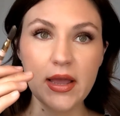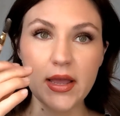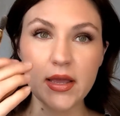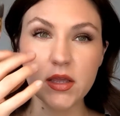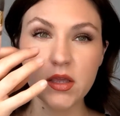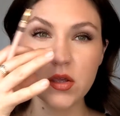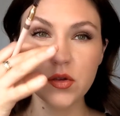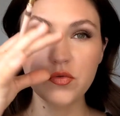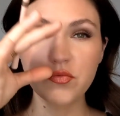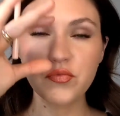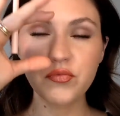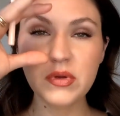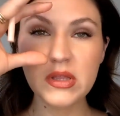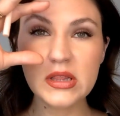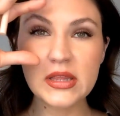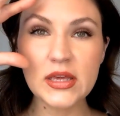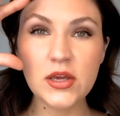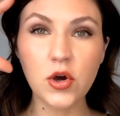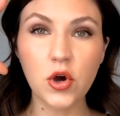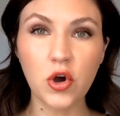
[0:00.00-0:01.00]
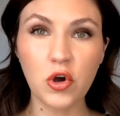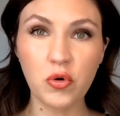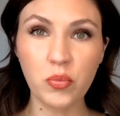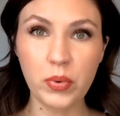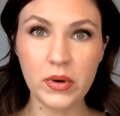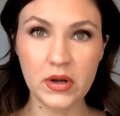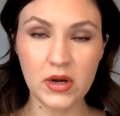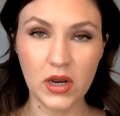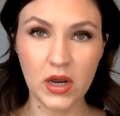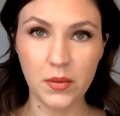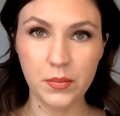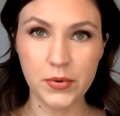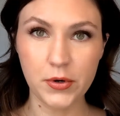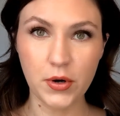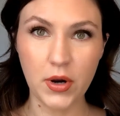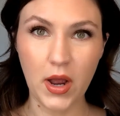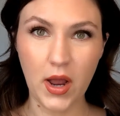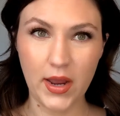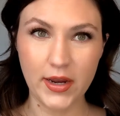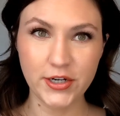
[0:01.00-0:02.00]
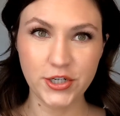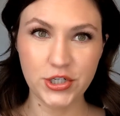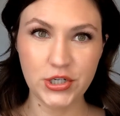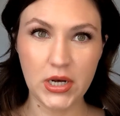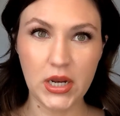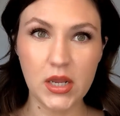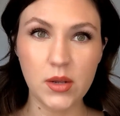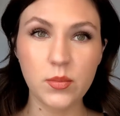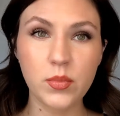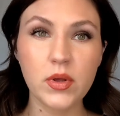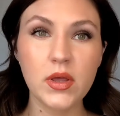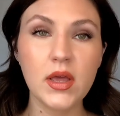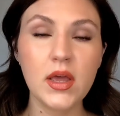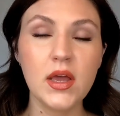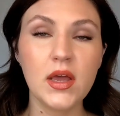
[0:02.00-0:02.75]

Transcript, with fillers: it can really open up your eye shape.